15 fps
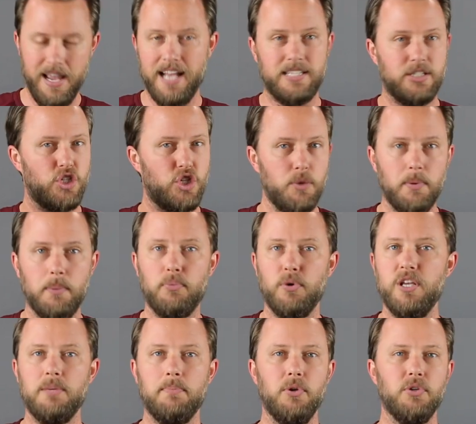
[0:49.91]
It's super
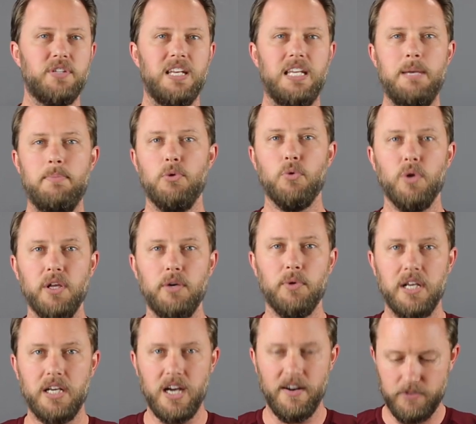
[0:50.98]
breathable. It's gonna keep you really,
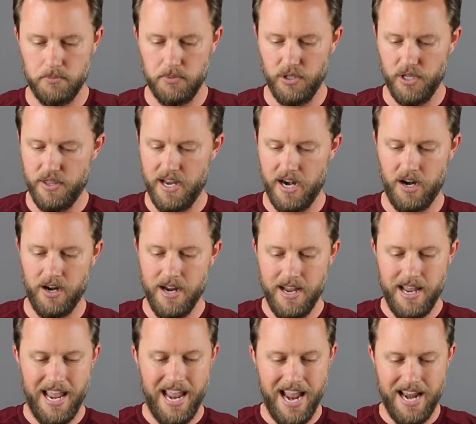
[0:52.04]
really comfortable in there,
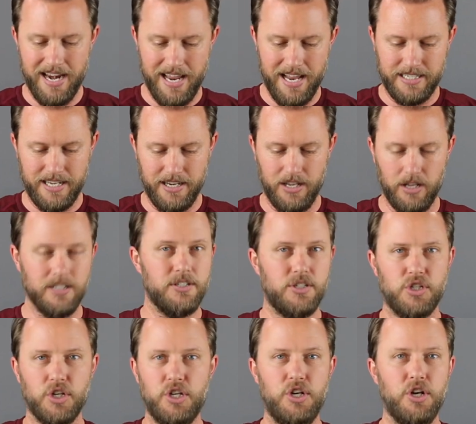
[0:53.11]
and it's gonna
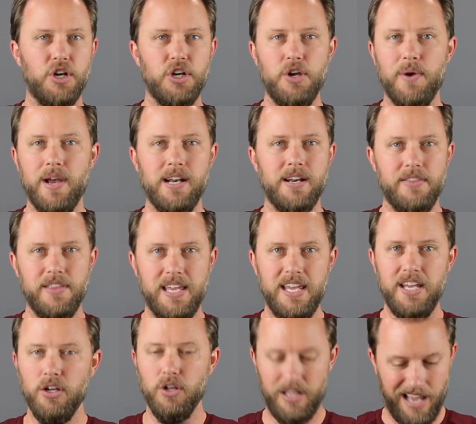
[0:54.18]
secure you in in the
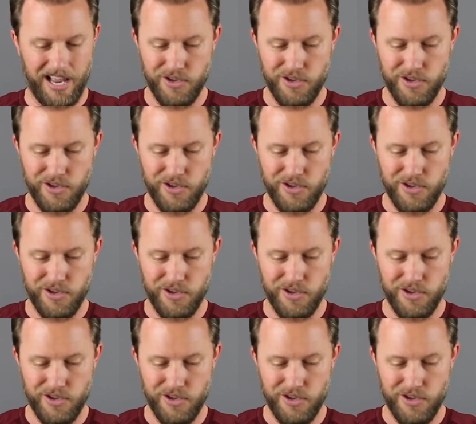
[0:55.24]
heel.